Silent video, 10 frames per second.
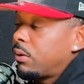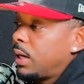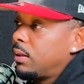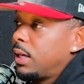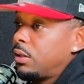
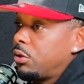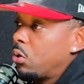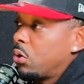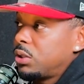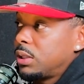And then the
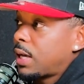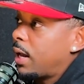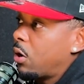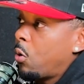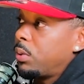doors just
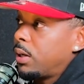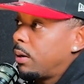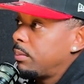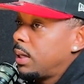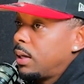kind of opened
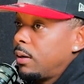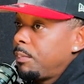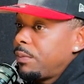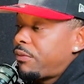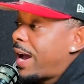up
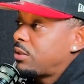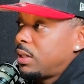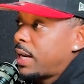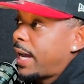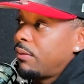faster
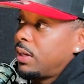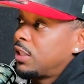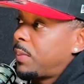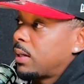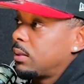than I even
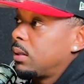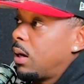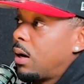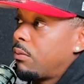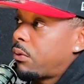expected
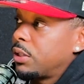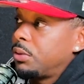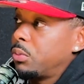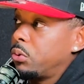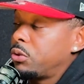for us to
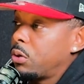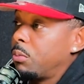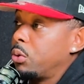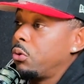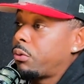move. So it
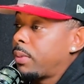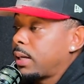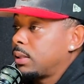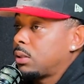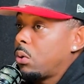moved from
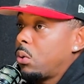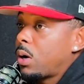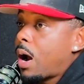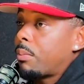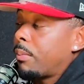like this whole
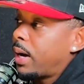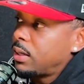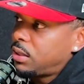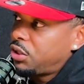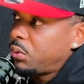
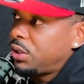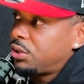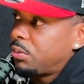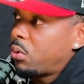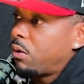compromise situation
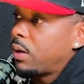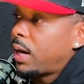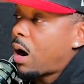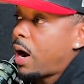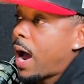to more of
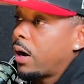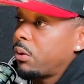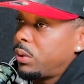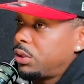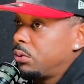like, all right, how
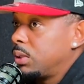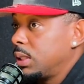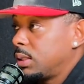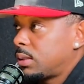can we do this?